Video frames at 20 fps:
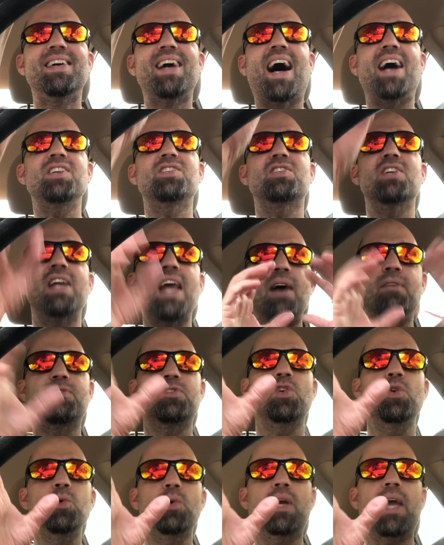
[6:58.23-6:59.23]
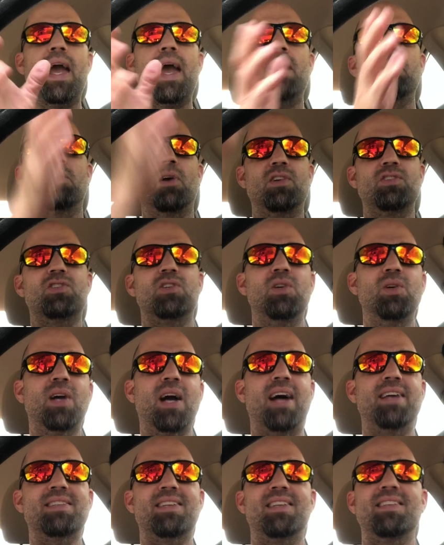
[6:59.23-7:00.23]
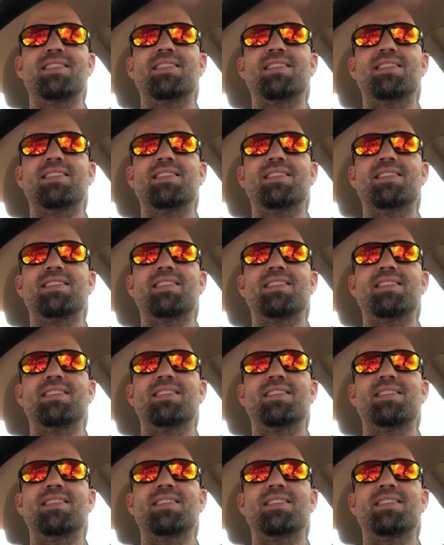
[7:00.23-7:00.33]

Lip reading: I should have 2 cameras so you guys can